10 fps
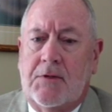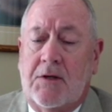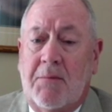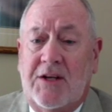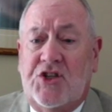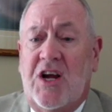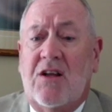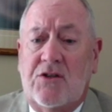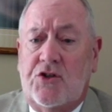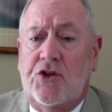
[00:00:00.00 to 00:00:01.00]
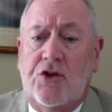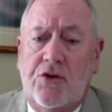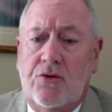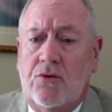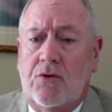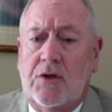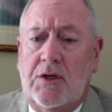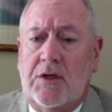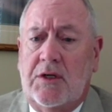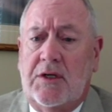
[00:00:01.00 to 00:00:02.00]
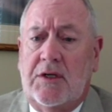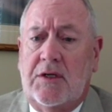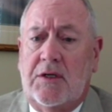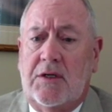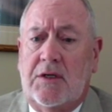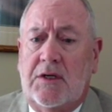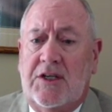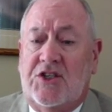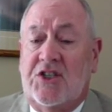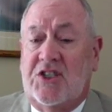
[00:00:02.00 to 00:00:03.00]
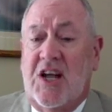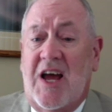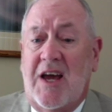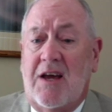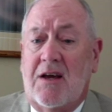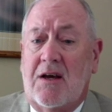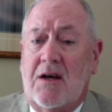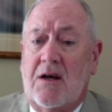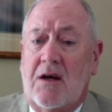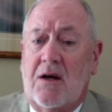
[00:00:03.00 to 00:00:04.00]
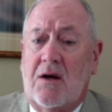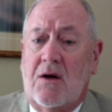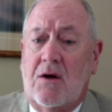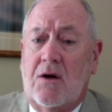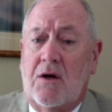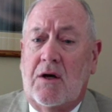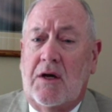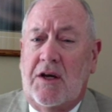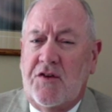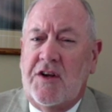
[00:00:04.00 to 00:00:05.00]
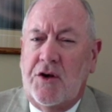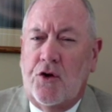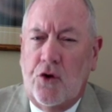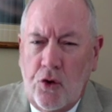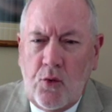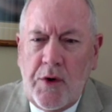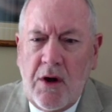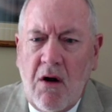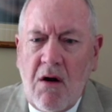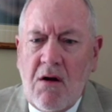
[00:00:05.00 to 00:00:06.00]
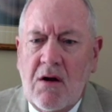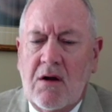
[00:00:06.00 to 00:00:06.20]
My challenge to you is to say, isn't it who we are?